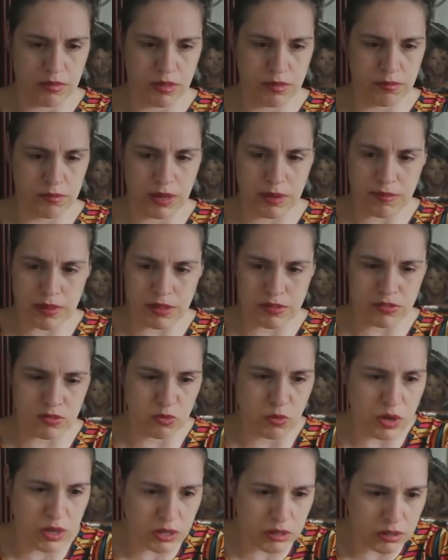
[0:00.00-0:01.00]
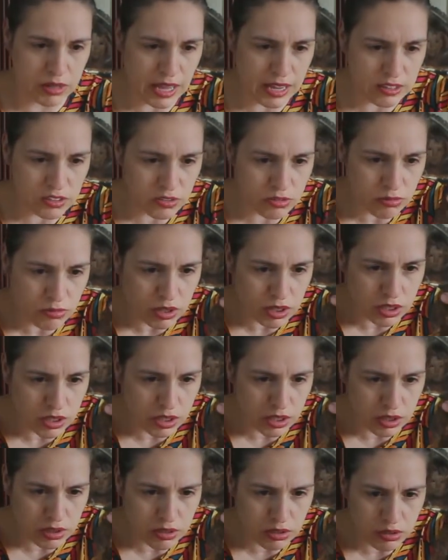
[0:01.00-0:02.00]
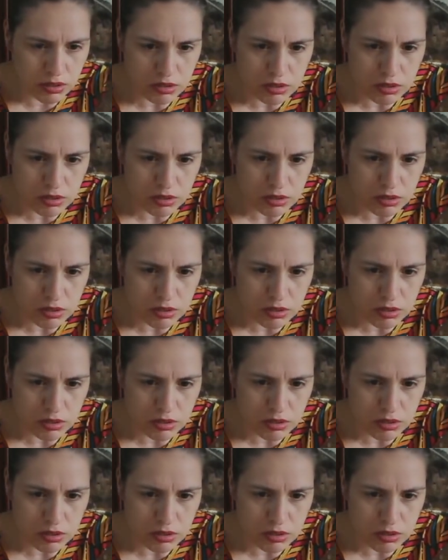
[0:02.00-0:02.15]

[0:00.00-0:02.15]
maybe there's one extra one in here.